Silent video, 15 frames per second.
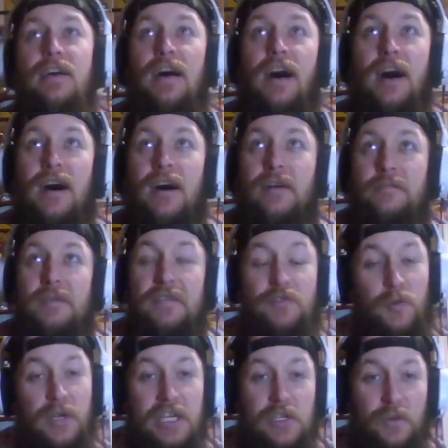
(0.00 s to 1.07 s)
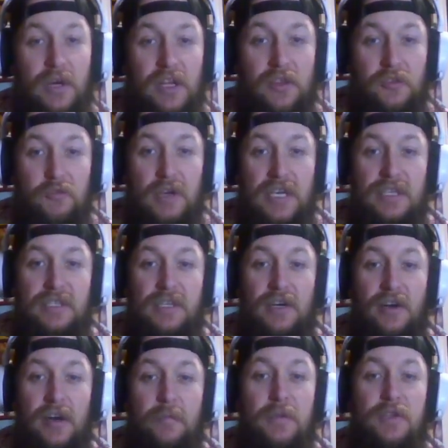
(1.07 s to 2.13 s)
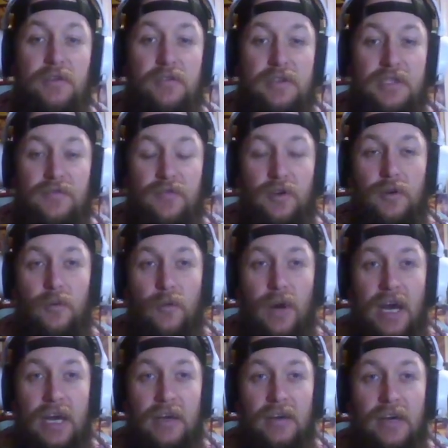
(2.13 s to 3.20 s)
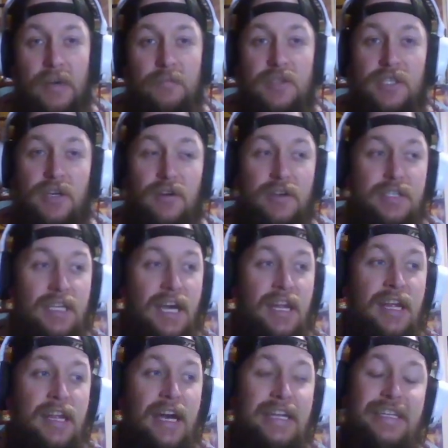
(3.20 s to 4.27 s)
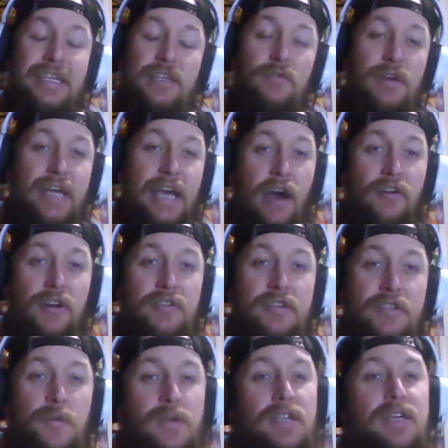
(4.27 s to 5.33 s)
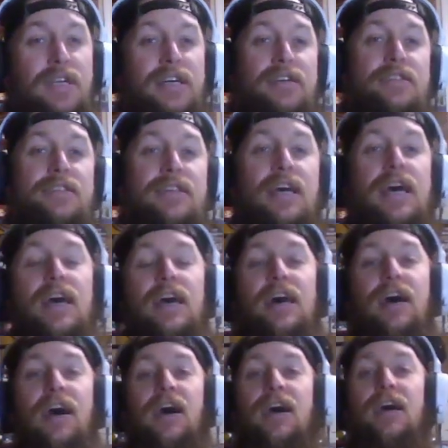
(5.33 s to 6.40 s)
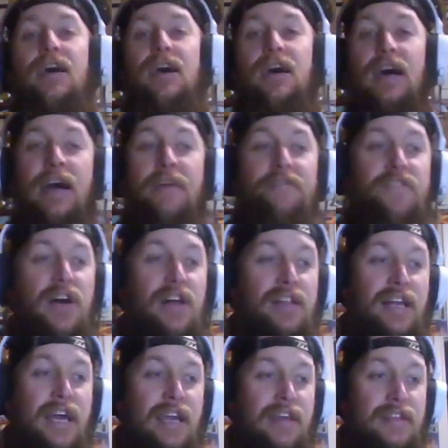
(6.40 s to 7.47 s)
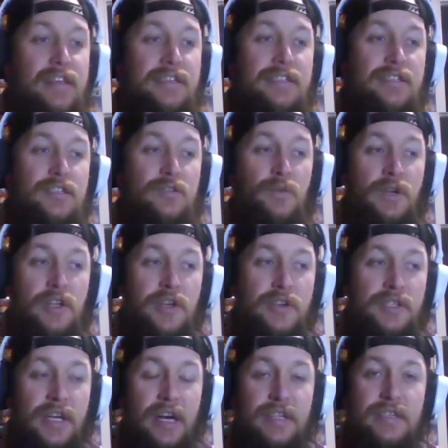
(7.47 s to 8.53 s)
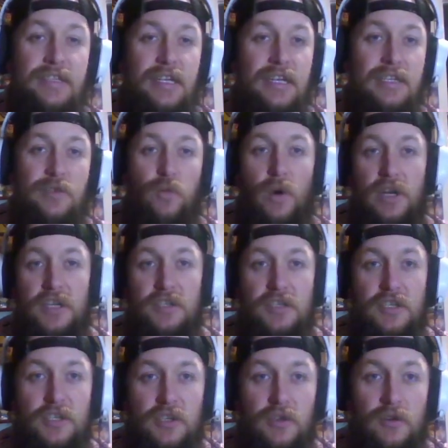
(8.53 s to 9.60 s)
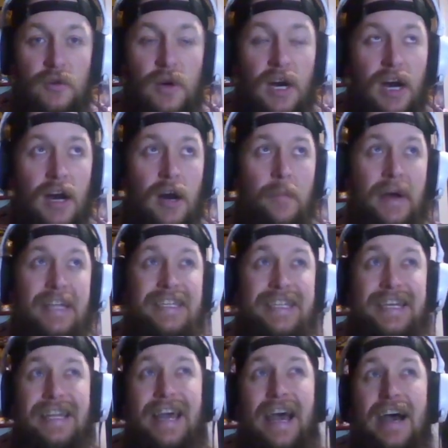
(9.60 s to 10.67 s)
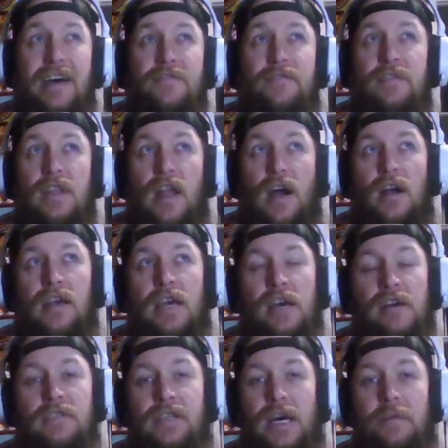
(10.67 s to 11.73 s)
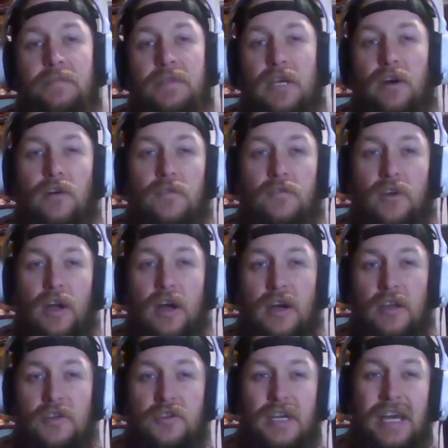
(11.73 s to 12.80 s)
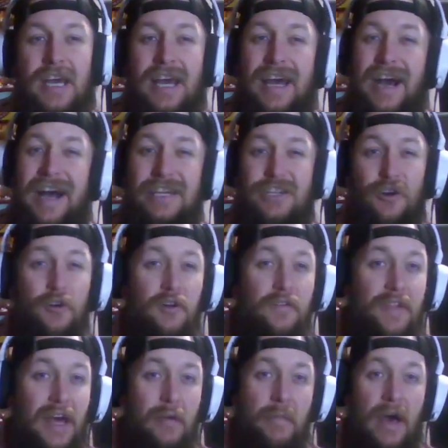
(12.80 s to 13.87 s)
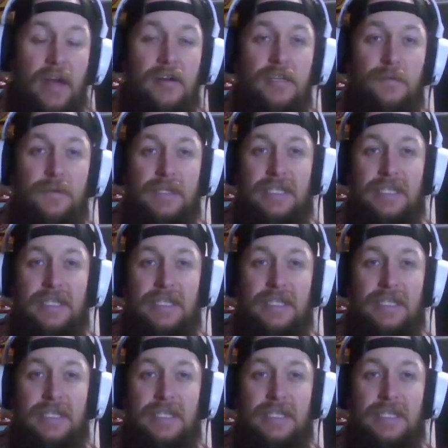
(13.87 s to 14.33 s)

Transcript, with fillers: Um, of 2023. So I've been doing this for a while. I'm so excited. I didn't do a counter on this one because uh, I felt like this is just one of those hunts that I just wanted to do. Um, I did have knockouts up to over 100. I don't know if that matters with